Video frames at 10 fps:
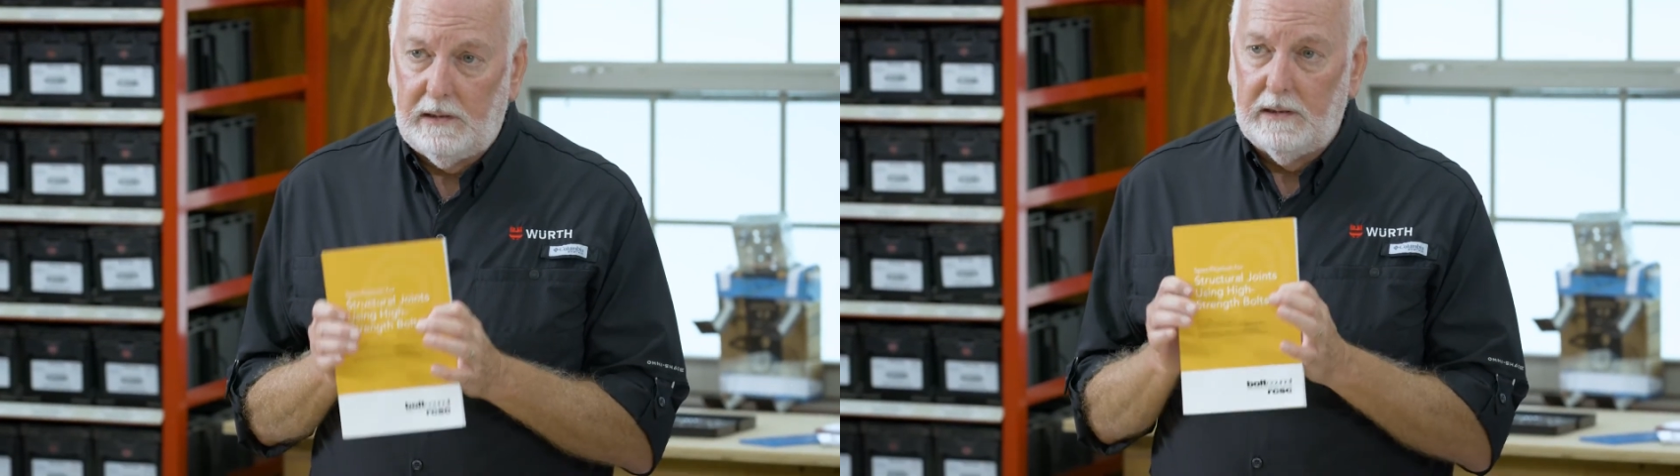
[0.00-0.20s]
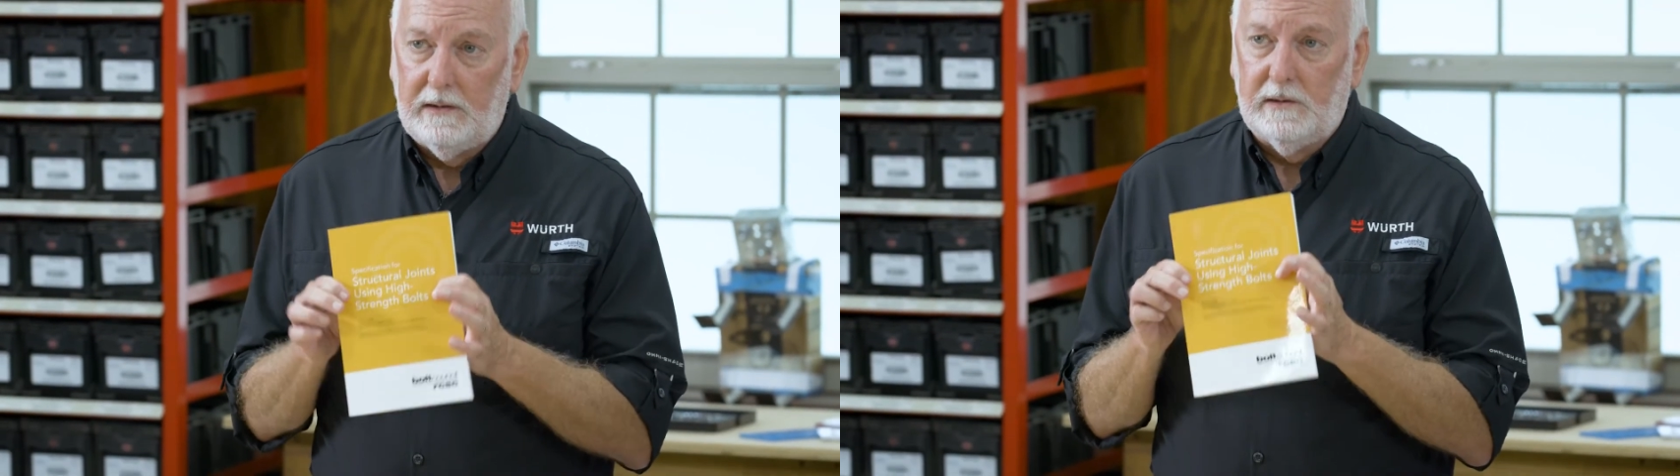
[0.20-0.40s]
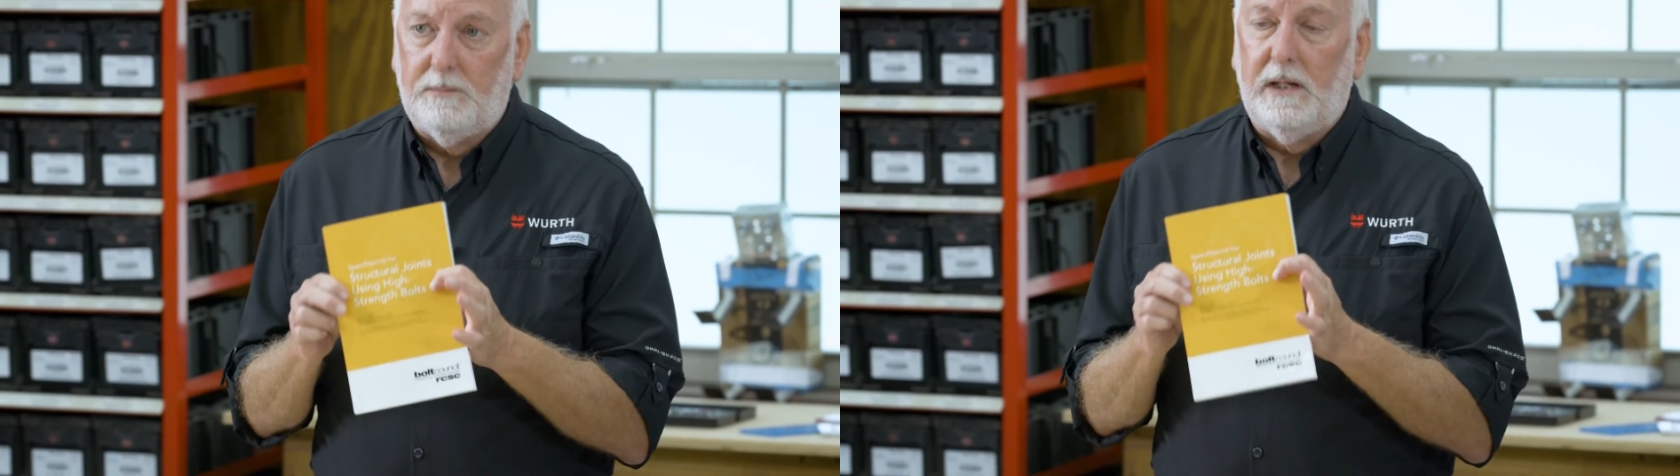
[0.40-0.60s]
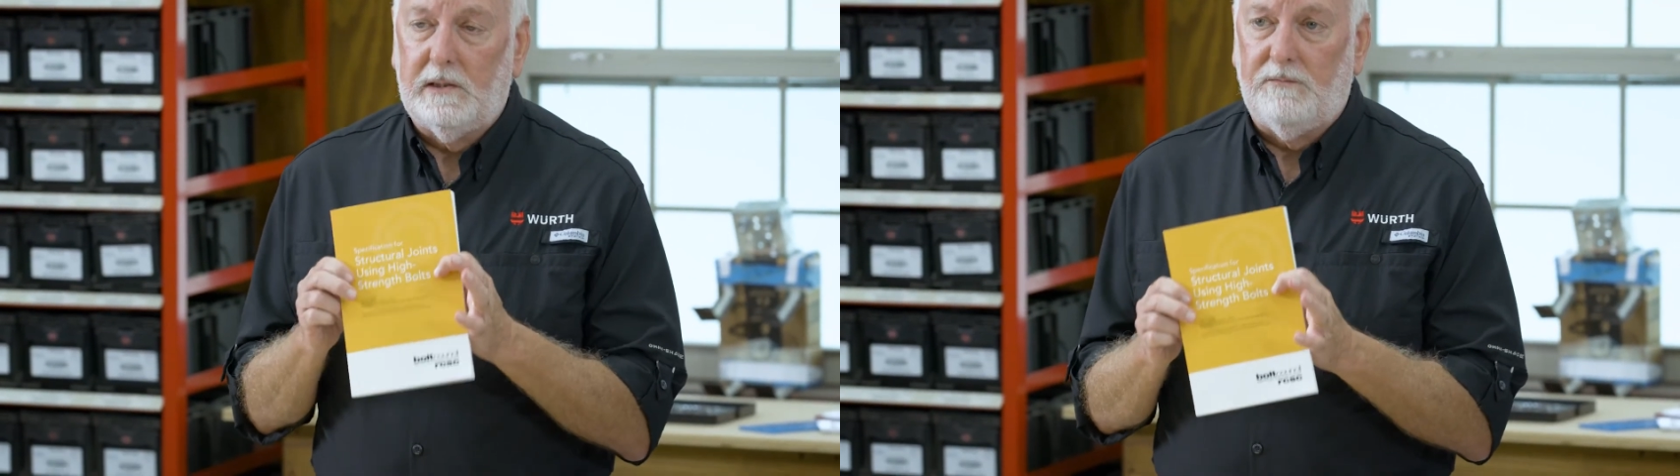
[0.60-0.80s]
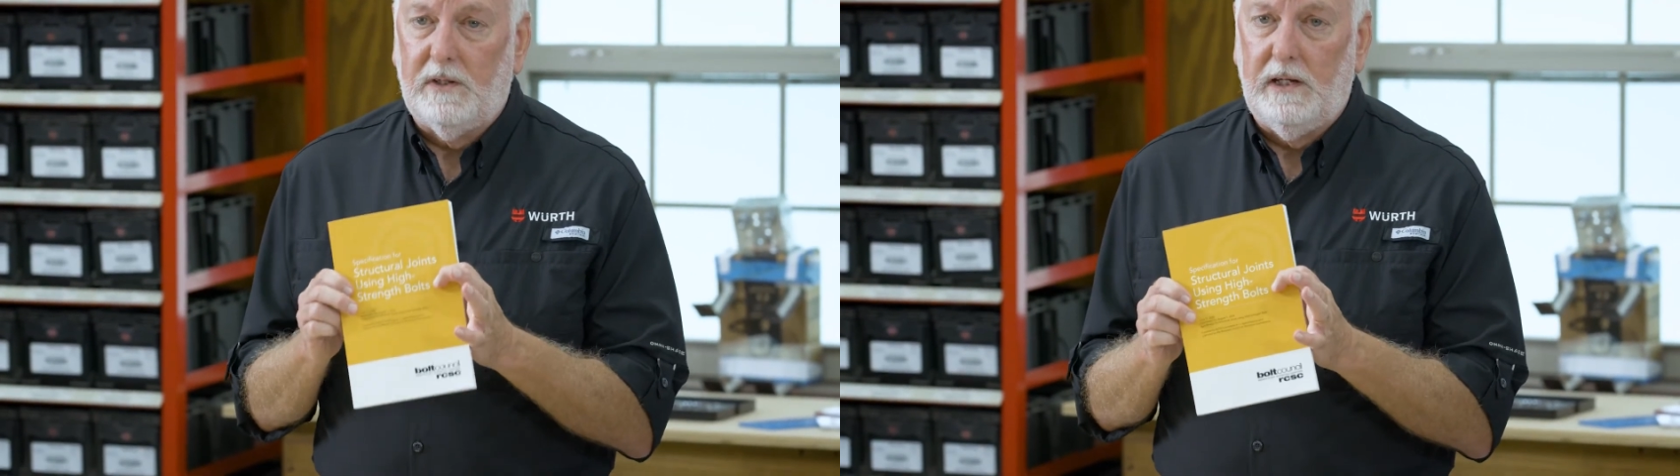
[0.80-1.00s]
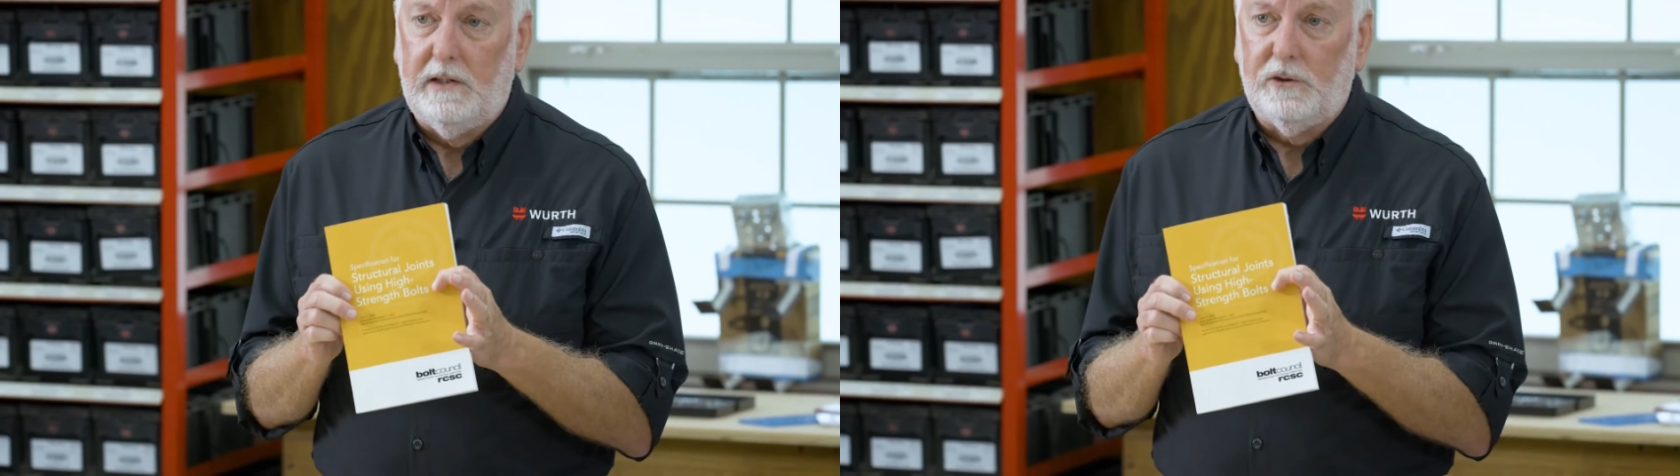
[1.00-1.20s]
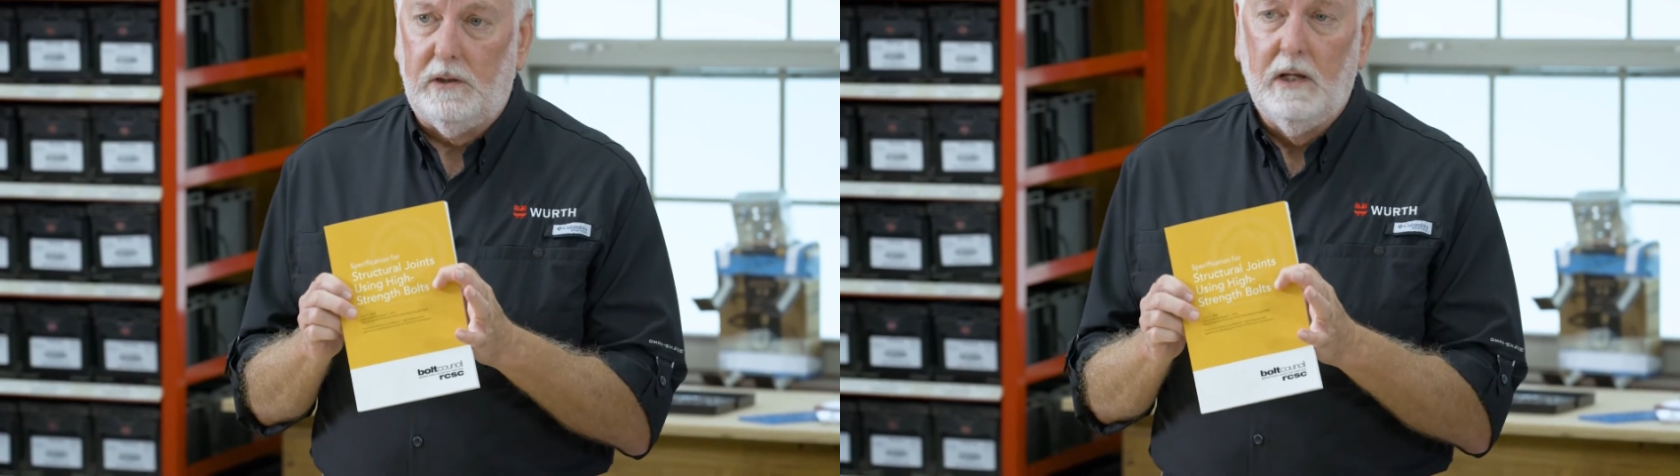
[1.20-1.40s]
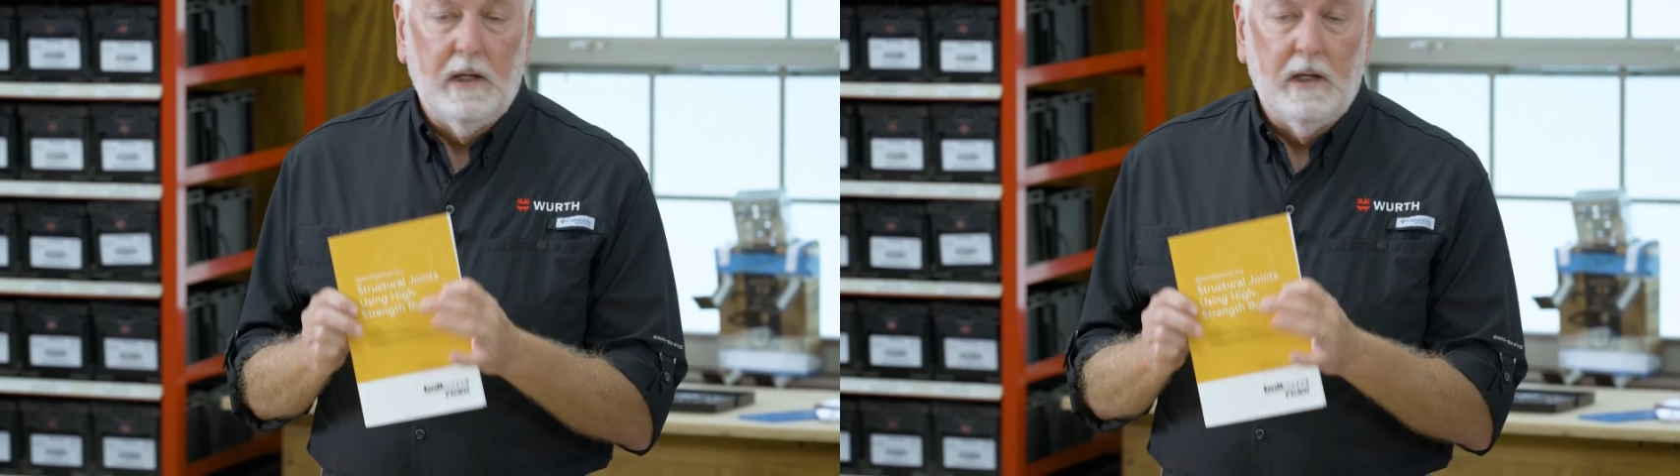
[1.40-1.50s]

in this specification.